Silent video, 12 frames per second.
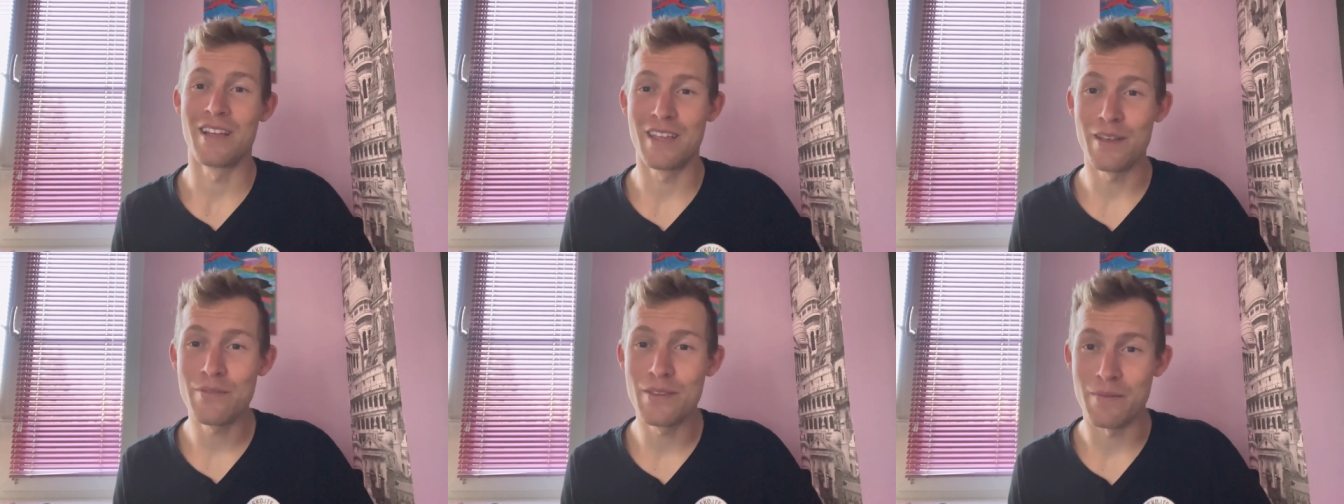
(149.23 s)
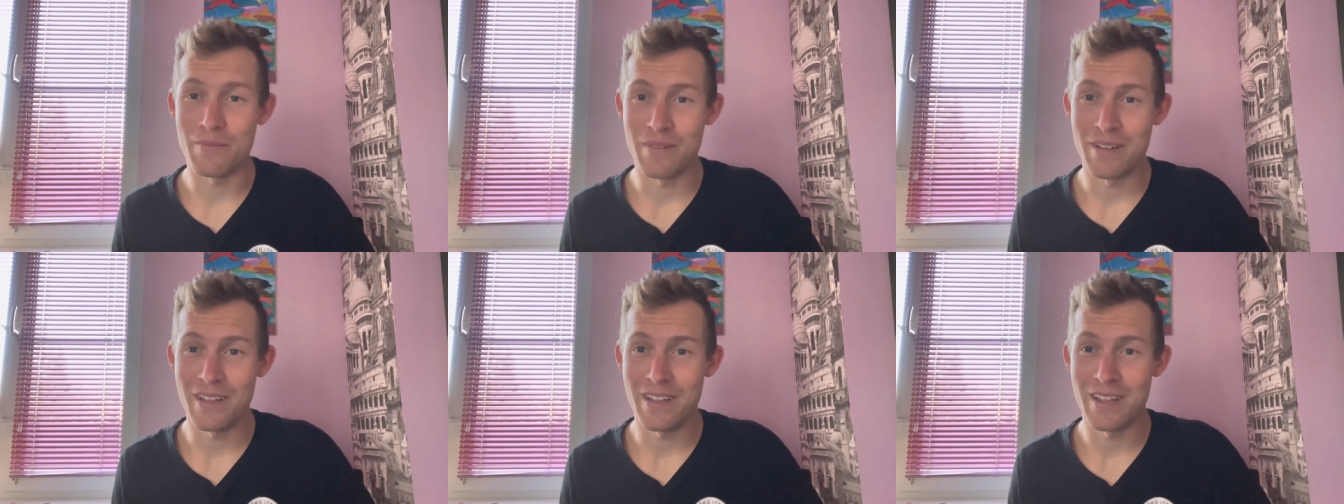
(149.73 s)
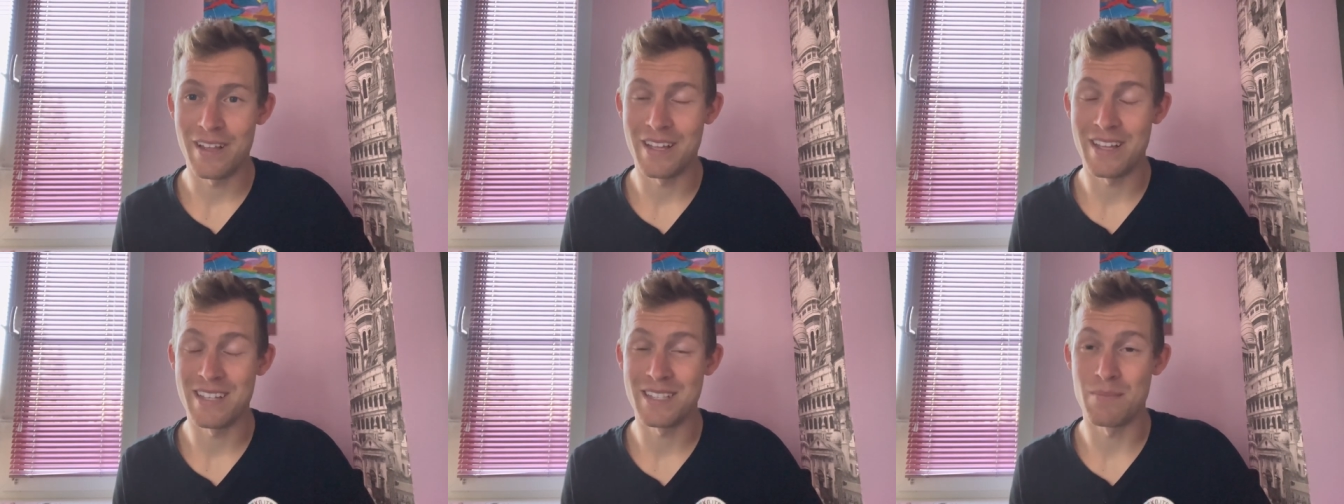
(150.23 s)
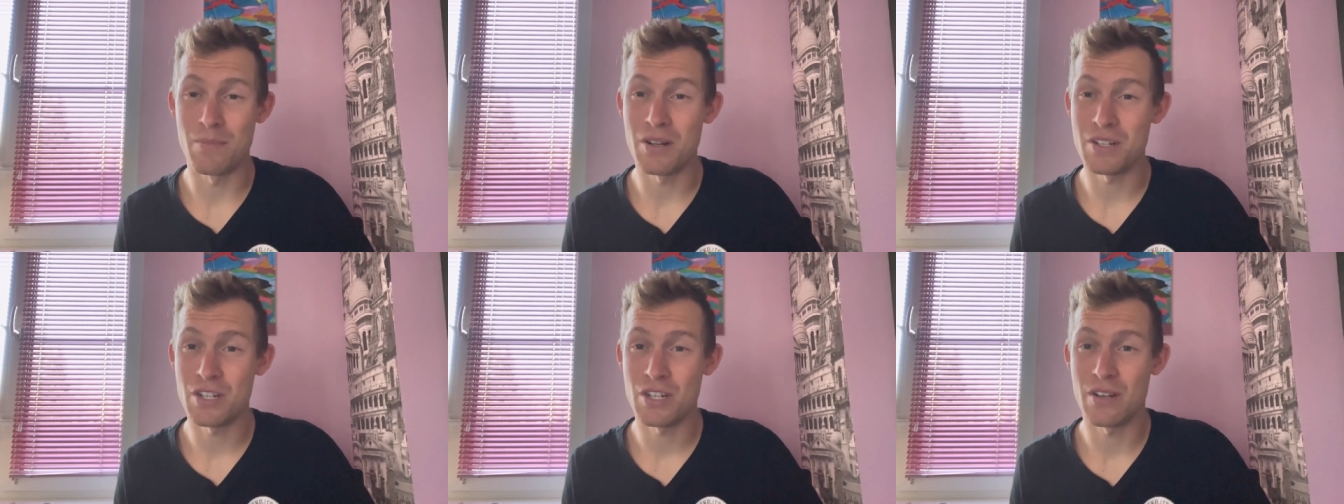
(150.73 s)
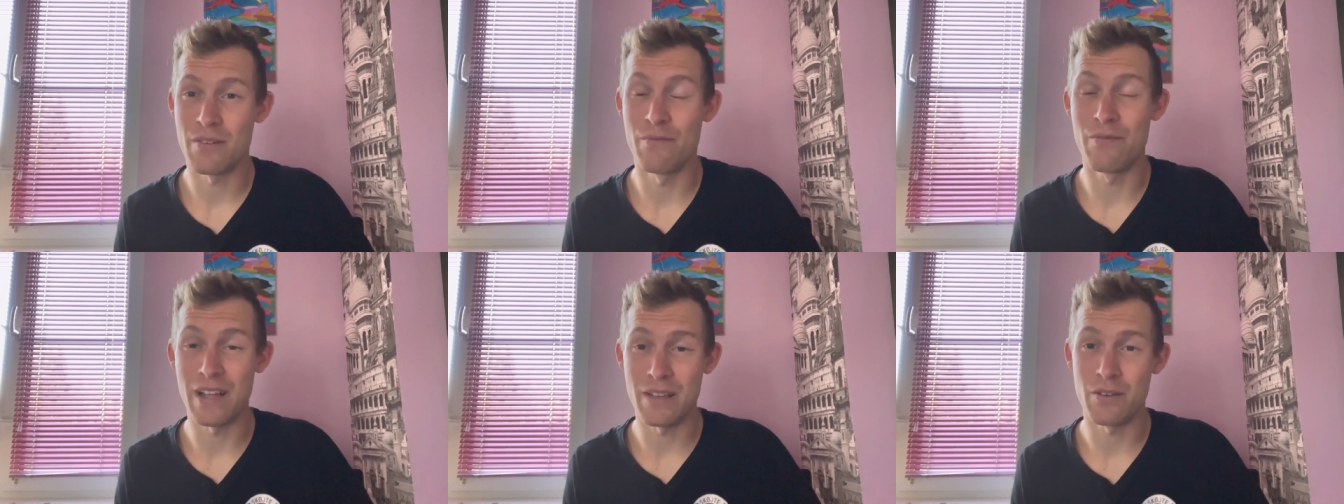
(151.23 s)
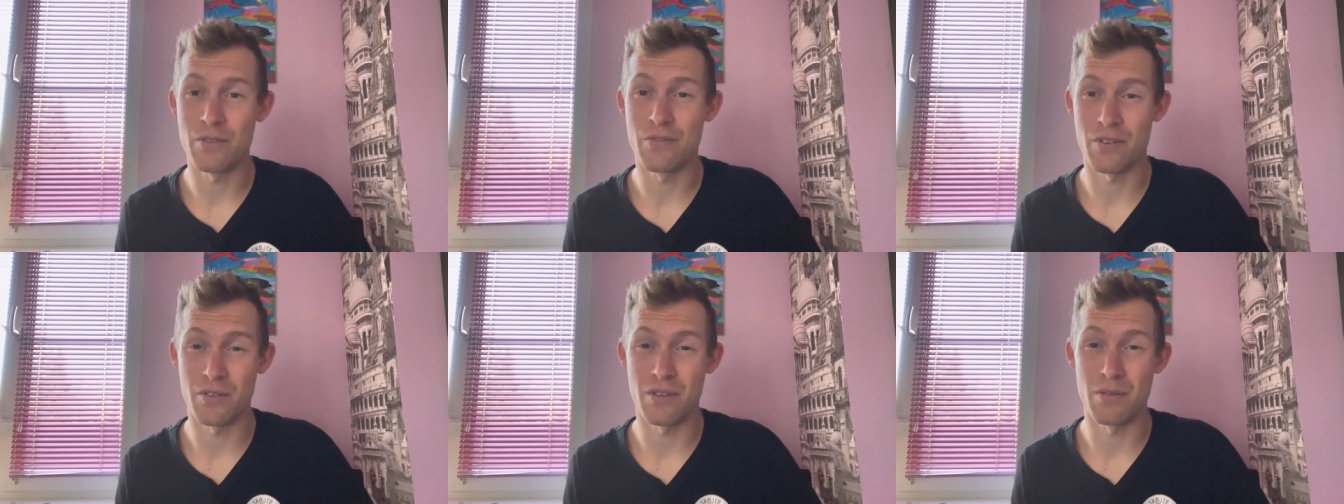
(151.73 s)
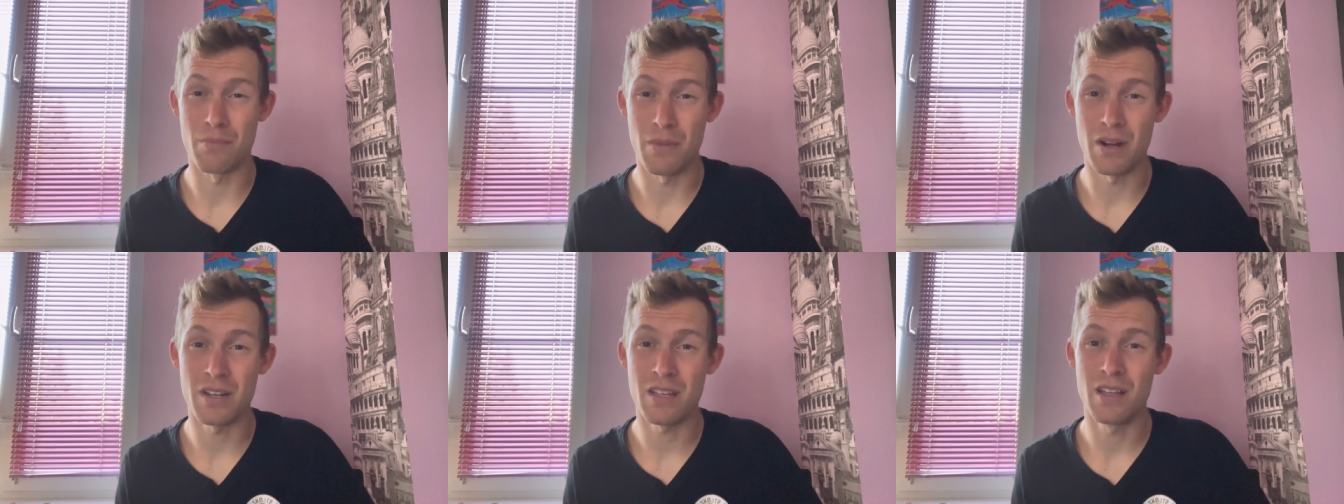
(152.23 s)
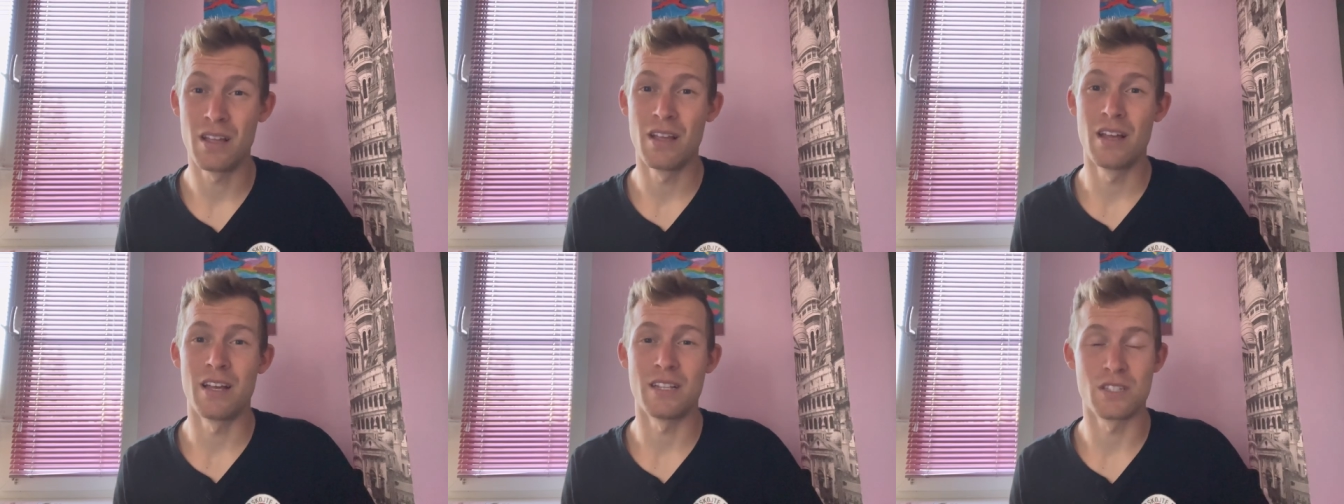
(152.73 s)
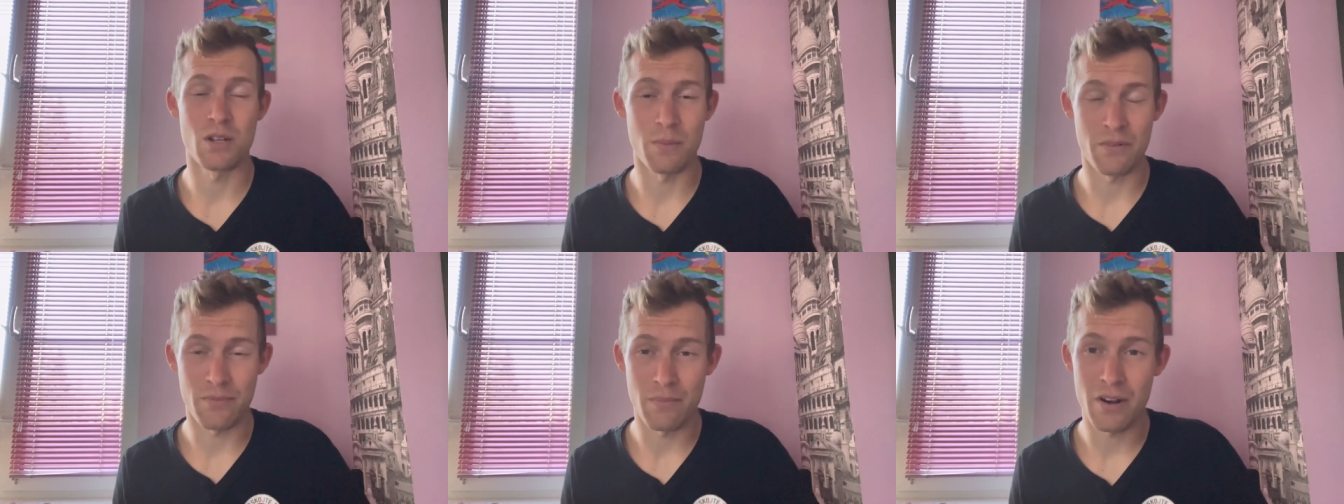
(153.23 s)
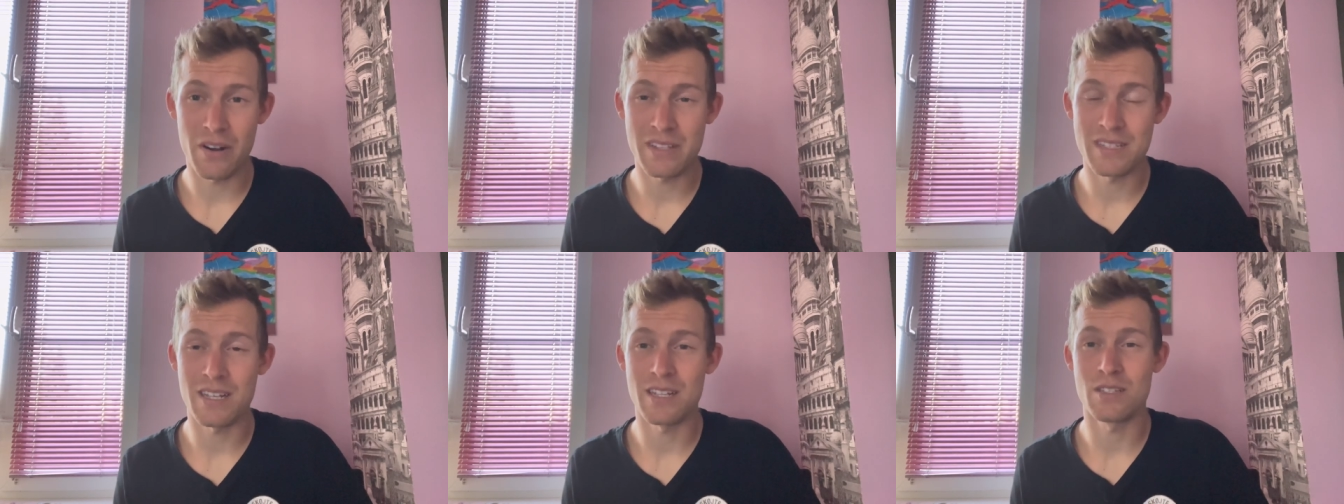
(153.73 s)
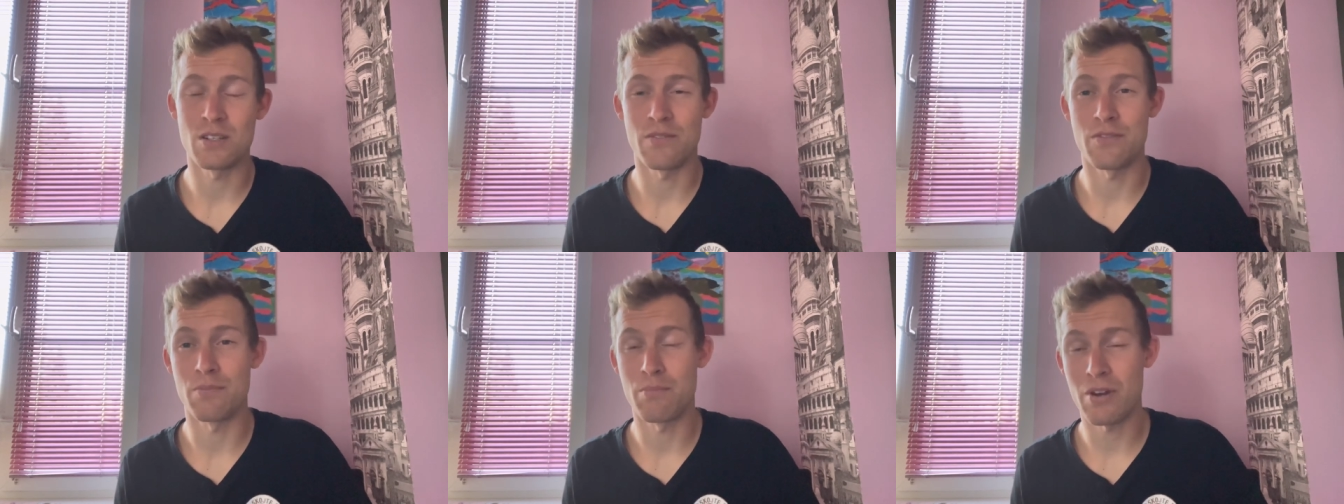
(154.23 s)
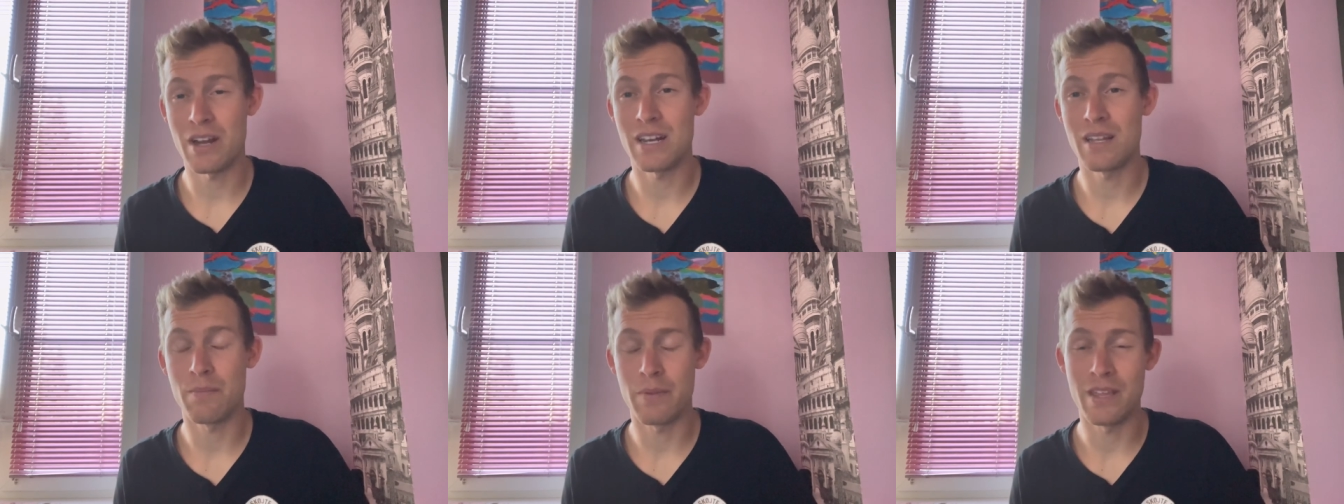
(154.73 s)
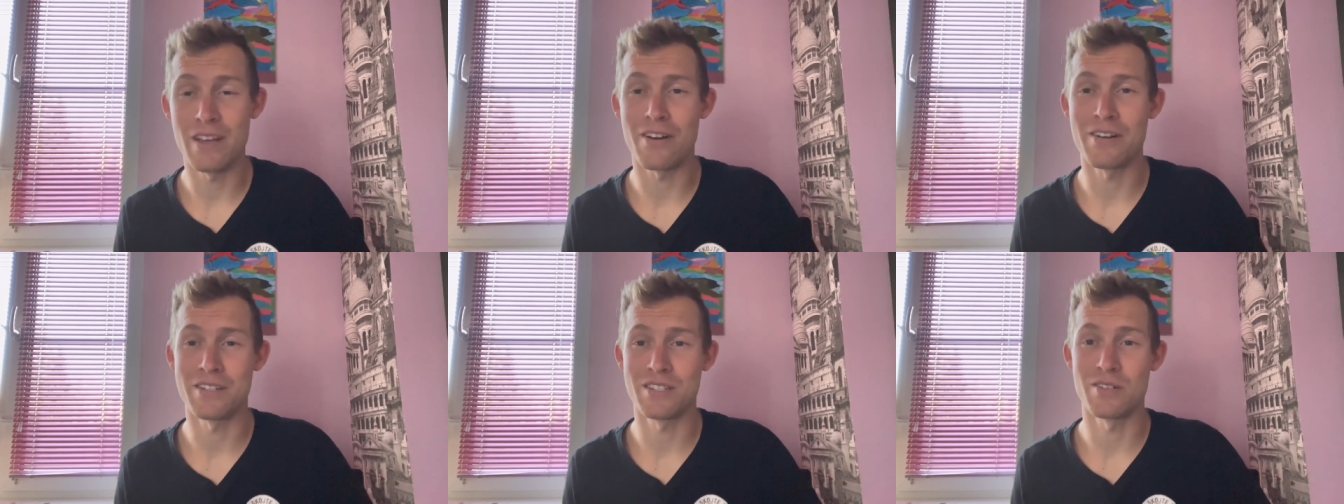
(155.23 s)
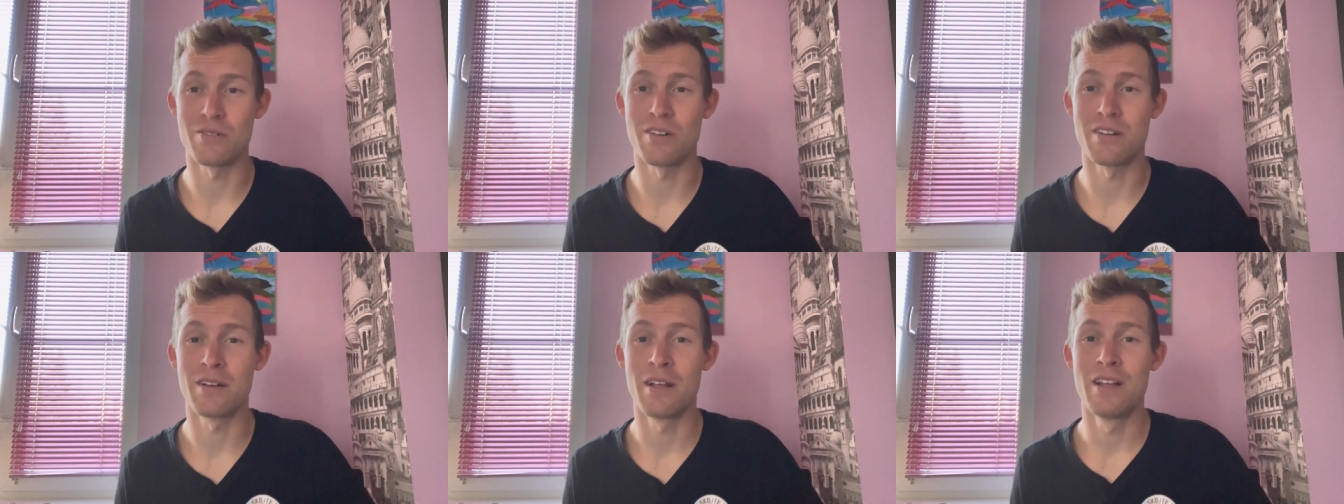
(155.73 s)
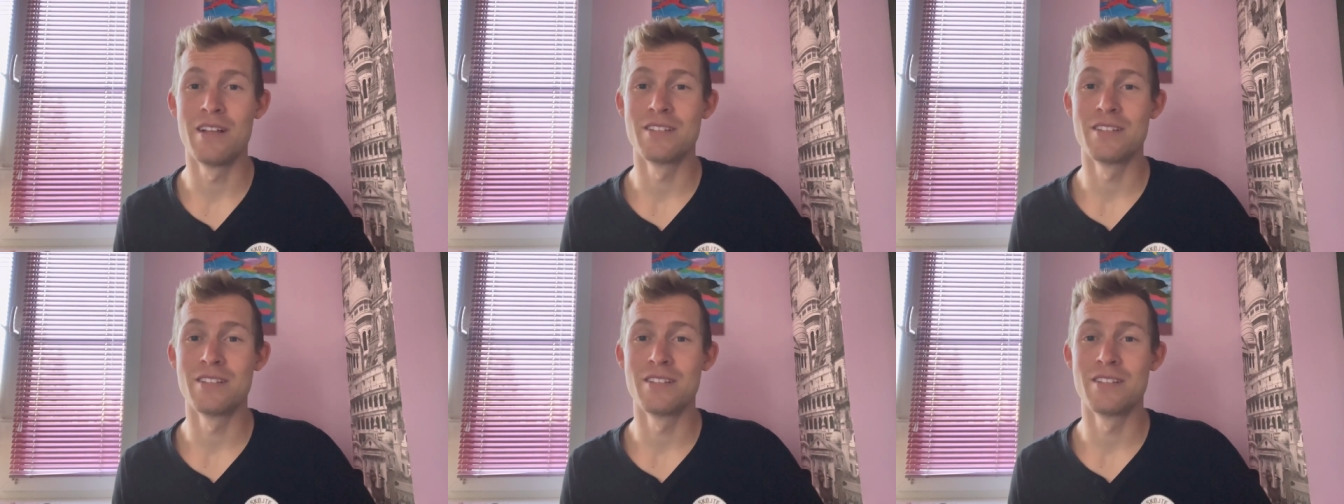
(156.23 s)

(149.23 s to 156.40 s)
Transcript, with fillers: give them as much value for their money in terms of marketing, in terms of branding, PR, and so on.